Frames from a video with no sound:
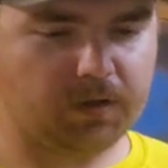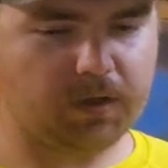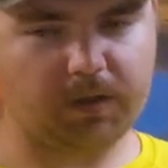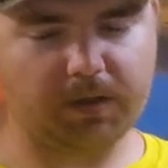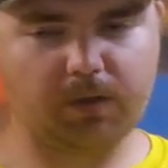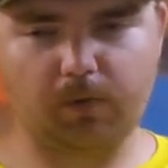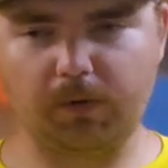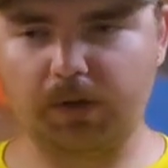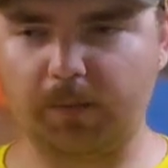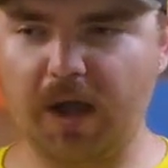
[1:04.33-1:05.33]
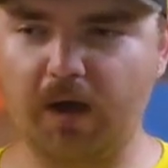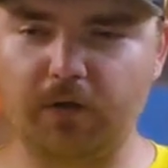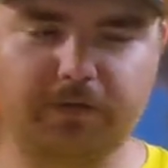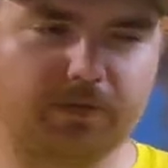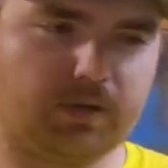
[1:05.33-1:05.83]
uh, you know, word of
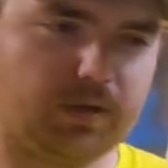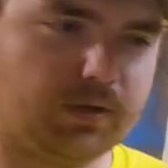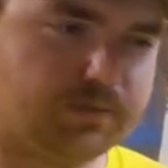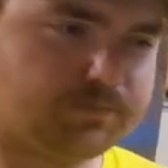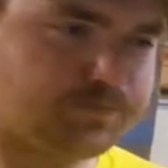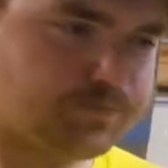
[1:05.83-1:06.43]
mouth, um,